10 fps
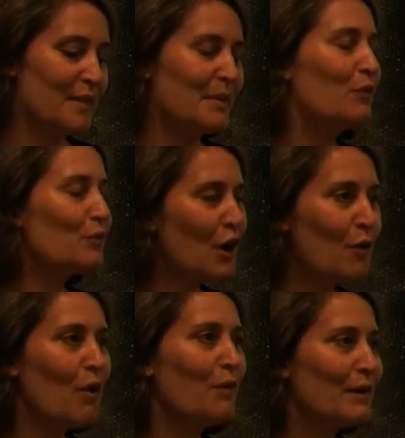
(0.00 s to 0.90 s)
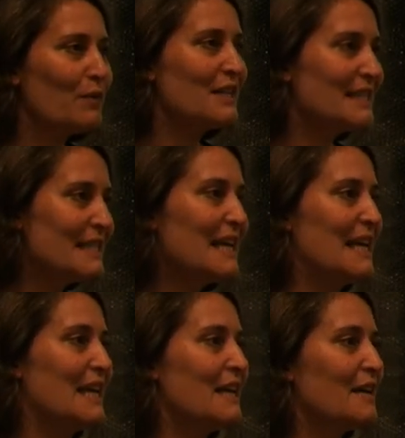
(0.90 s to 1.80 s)
But no, what we want to
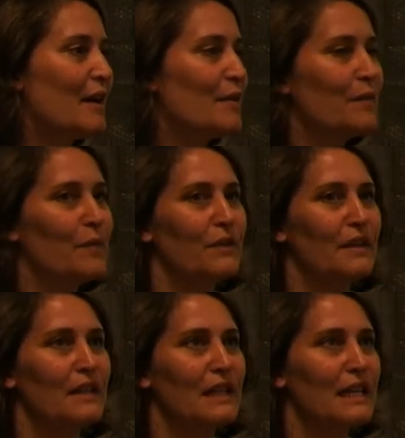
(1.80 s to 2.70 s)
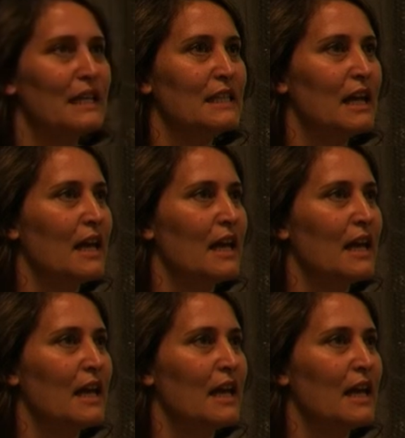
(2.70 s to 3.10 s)
see, the thing is,